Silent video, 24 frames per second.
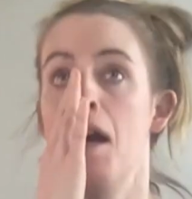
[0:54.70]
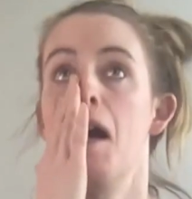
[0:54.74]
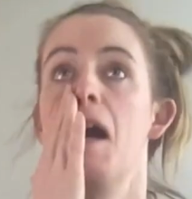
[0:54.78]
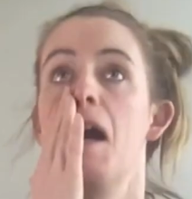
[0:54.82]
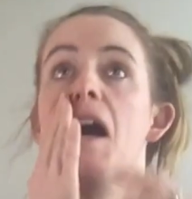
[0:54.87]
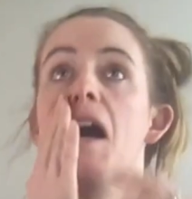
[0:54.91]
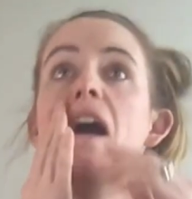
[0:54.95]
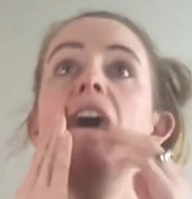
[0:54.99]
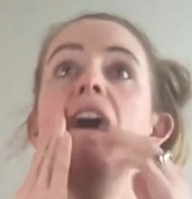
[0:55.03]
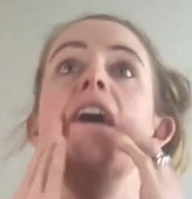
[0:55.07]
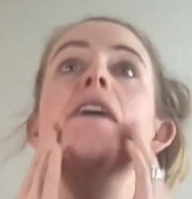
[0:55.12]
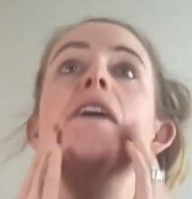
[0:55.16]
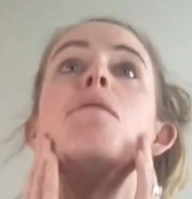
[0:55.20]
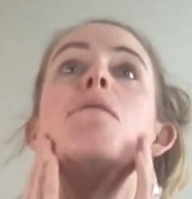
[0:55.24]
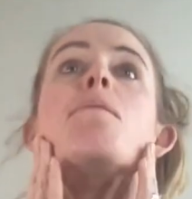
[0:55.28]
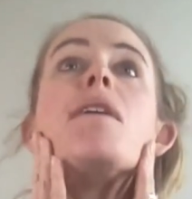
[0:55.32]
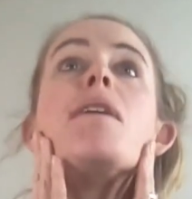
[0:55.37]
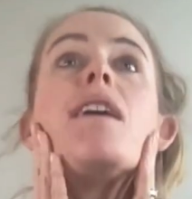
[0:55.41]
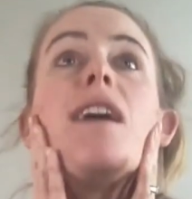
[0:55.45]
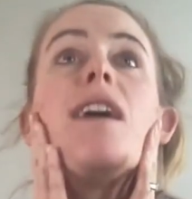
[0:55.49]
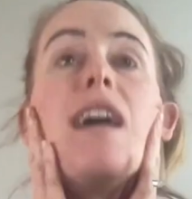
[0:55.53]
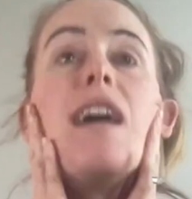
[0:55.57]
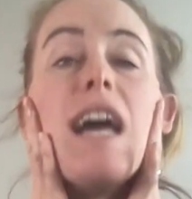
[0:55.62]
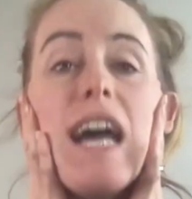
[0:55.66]
Um,
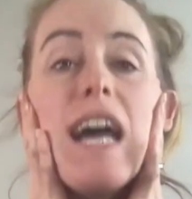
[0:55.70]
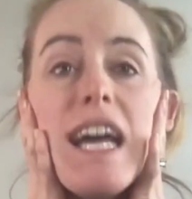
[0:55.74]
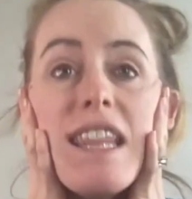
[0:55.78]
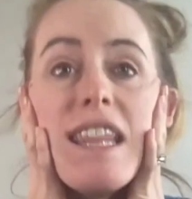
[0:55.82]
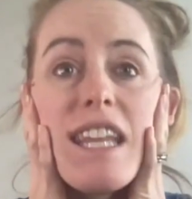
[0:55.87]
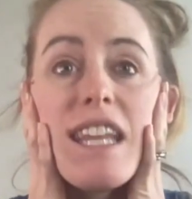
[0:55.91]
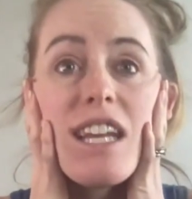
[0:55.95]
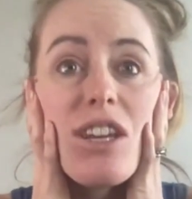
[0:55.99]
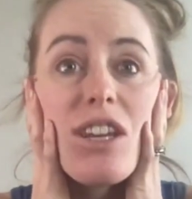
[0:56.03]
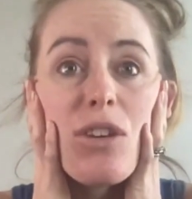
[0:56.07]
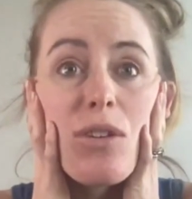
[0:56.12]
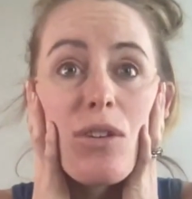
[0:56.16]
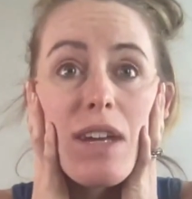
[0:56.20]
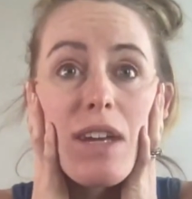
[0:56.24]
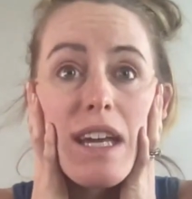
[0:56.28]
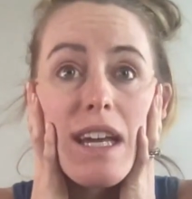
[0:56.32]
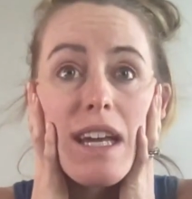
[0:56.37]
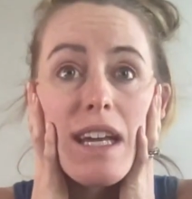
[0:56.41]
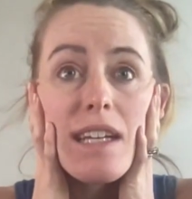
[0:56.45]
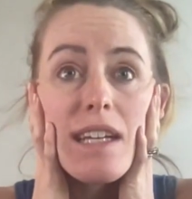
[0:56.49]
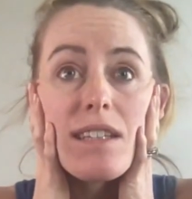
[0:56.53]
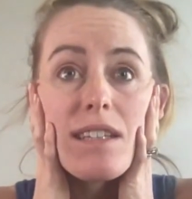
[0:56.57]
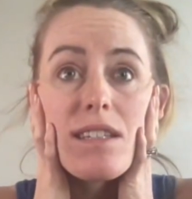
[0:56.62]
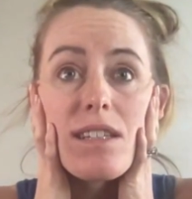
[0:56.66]
and then you
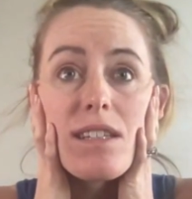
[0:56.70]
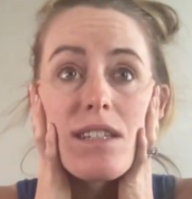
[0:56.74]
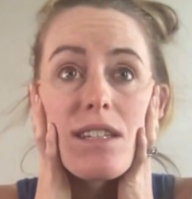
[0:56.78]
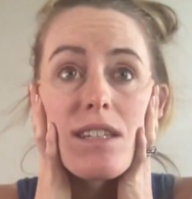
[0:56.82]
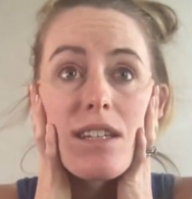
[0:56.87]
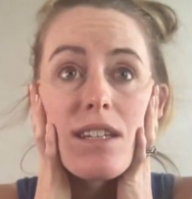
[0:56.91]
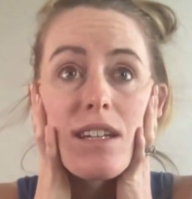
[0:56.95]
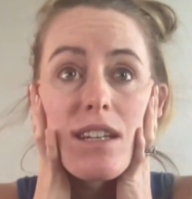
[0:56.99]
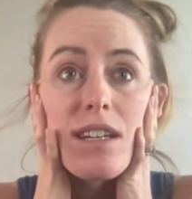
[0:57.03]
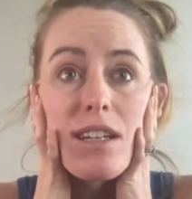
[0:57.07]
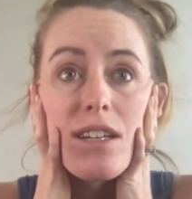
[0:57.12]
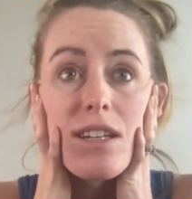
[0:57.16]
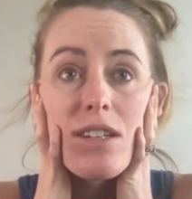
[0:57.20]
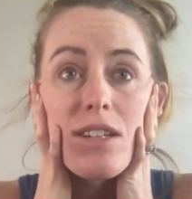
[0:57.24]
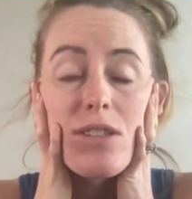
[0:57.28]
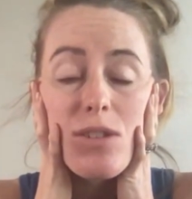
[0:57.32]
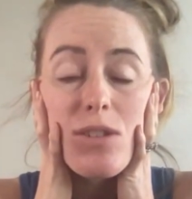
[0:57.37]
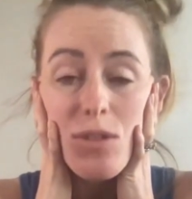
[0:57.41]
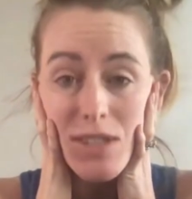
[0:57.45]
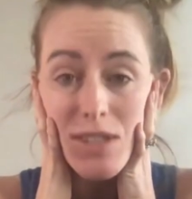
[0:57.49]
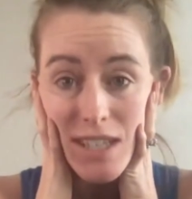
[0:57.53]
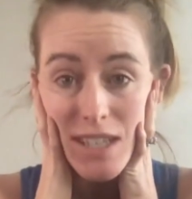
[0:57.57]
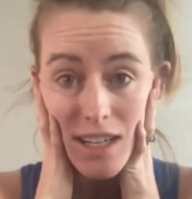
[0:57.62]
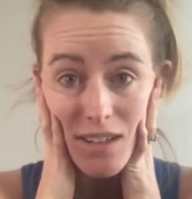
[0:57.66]
get
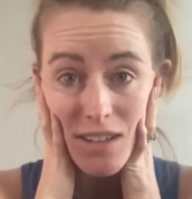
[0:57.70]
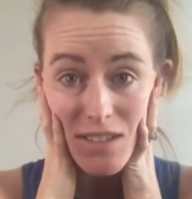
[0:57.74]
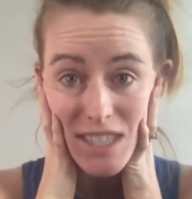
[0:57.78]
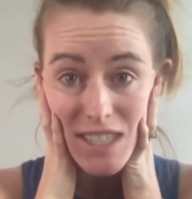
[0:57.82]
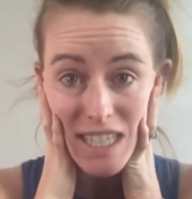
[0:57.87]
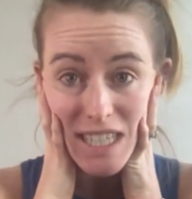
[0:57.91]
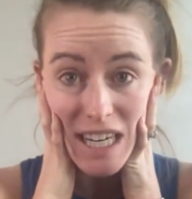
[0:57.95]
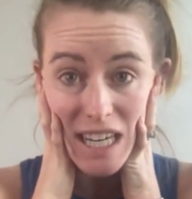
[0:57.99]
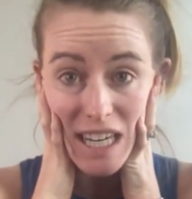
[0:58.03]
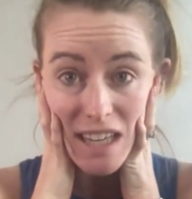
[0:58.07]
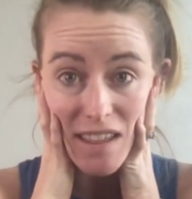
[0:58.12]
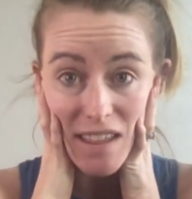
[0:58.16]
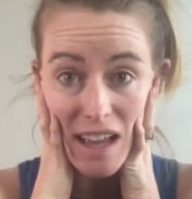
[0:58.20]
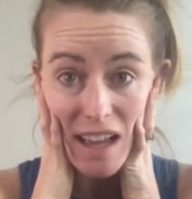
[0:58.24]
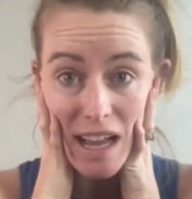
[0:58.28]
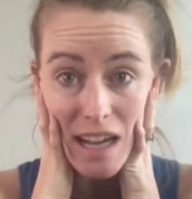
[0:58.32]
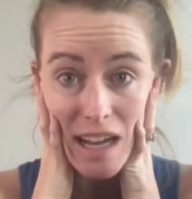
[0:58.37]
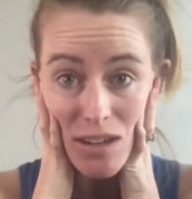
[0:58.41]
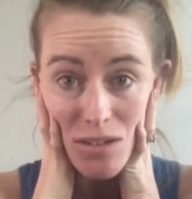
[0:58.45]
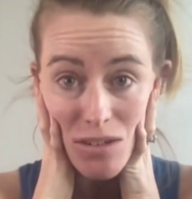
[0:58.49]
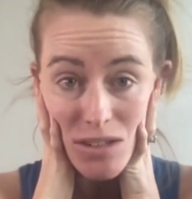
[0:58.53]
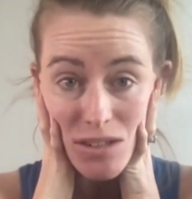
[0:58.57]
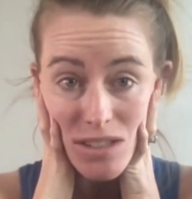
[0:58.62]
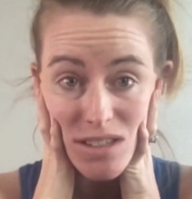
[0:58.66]
so sick of staying in the
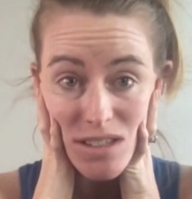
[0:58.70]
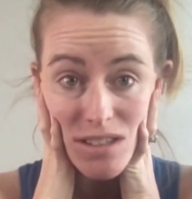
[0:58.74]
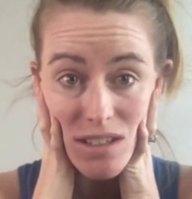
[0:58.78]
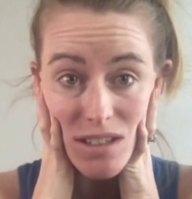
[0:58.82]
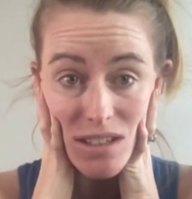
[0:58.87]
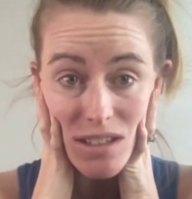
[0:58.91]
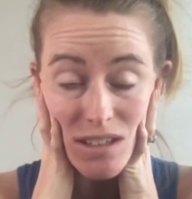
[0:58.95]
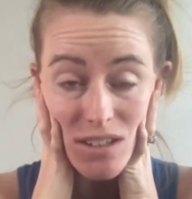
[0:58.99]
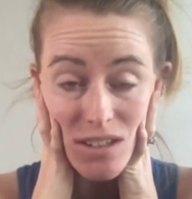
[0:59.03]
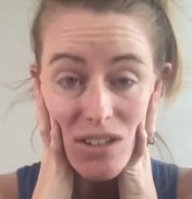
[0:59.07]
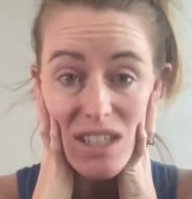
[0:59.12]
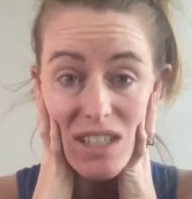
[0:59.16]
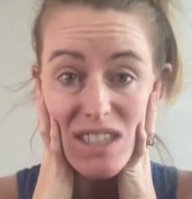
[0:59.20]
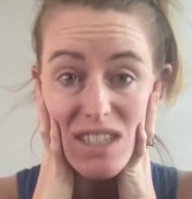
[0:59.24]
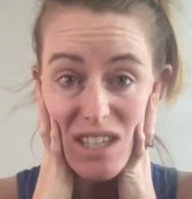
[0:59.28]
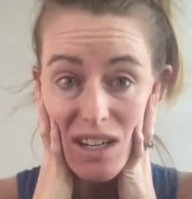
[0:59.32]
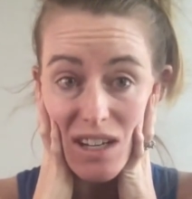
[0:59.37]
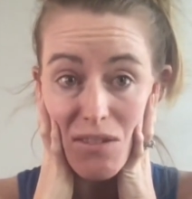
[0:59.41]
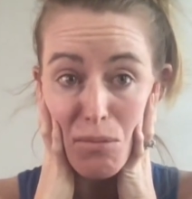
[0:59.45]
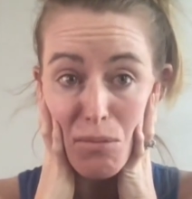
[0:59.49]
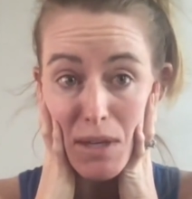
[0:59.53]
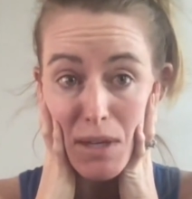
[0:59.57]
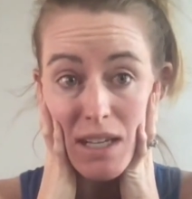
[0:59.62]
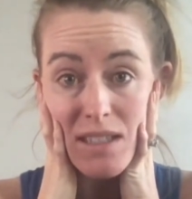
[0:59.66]
house. You get
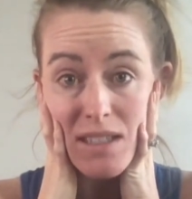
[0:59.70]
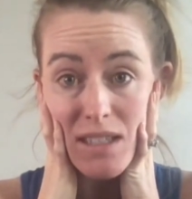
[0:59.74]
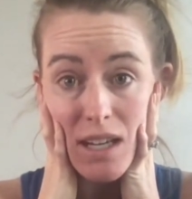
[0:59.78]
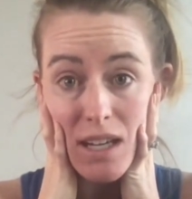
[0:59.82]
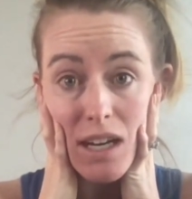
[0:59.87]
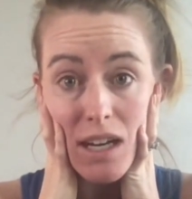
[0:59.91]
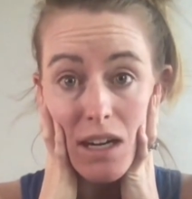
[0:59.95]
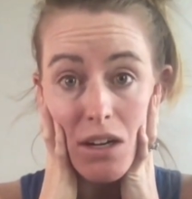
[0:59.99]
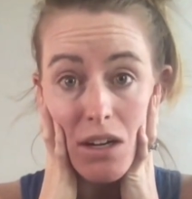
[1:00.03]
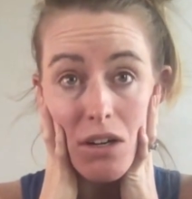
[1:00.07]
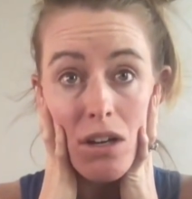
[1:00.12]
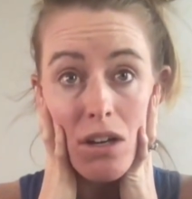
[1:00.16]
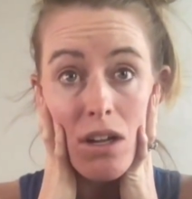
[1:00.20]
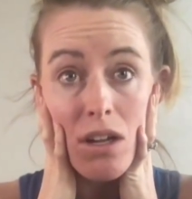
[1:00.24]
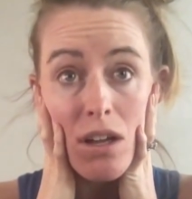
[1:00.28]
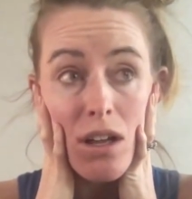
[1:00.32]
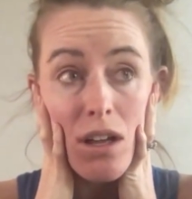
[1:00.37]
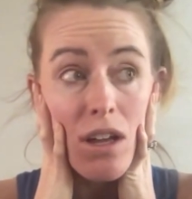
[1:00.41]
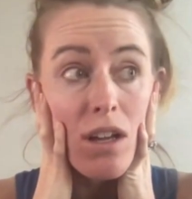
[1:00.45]
sick of being scared.